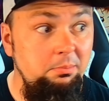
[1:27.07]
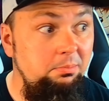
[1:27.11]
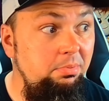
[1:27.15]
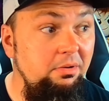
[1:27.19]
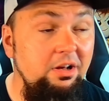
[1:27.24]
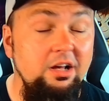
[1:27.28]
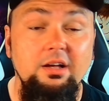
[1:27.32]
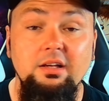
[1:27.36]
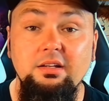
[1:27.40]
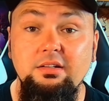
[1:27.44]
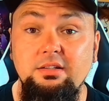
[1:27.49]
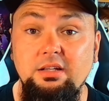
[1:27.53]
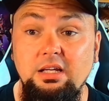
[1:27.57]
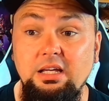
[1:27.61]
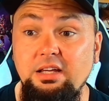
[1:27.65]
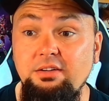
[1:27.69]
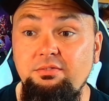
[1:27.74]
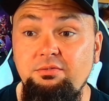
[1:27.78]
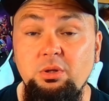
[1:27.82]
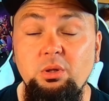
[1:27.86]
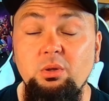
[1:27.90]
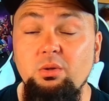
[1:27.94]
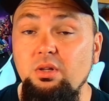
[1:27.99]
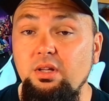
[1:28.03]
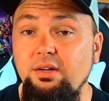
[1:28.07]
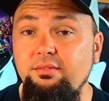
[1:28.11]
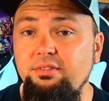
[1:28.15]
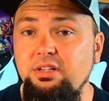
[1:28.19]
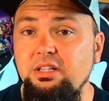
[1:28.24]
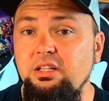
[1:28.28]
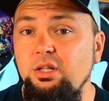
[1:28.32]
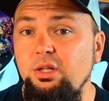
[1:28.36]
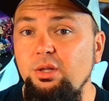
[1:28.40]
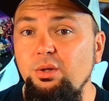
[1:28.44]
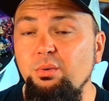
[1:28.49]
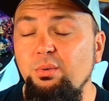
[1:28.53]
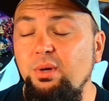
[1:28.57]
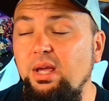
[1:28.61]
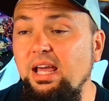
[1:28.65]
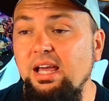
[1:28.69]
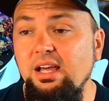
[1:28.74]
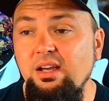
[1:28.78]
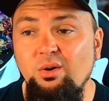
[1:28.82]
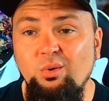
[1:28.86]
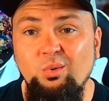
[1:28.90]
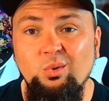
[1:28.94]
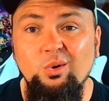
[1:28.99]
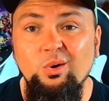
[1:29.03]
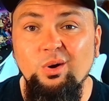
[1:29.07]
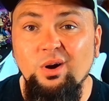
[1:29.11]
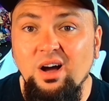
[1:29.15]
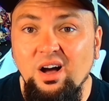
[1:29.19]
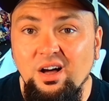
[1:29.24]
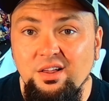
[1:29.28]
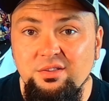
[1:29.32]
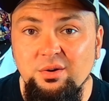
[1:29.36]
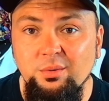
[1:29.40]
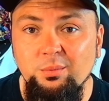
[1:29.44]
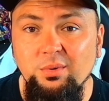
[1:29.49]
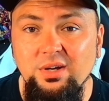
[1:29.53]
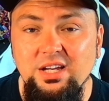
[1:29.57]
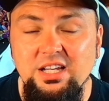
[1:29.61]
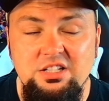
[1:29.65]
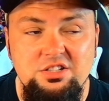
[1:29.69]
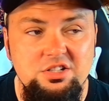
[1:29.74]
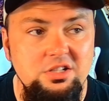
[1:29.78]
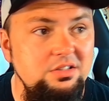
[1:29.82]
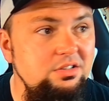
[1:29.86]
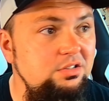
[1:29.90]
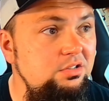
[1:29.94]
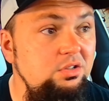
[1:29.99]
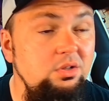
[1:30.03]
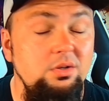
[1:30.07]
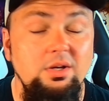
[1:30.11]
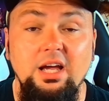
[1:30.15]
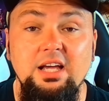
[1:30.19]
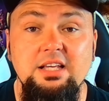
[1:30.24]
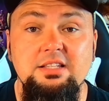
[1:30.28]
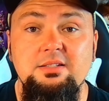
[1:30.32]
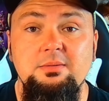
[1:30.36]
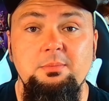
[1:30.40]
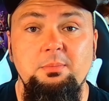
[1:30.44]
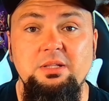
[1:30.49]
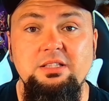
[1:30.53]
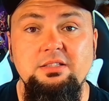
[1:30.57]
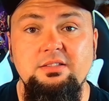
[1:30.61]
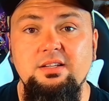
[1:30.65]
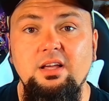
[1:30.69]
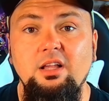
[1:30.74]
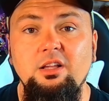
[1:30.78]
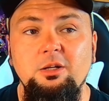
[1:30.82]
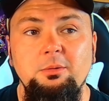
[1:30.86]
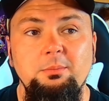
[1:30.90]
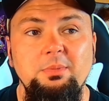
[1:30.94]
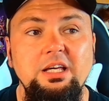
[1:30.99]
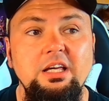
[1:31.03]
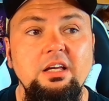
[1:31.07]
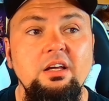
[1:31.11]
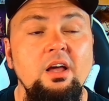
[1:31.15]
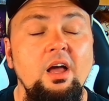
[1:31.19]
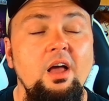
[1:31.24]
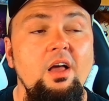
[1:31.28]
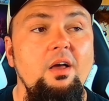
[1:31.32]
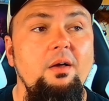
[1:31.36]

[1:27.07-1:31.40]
but if you live in the UK or other regions, you guys have been telling me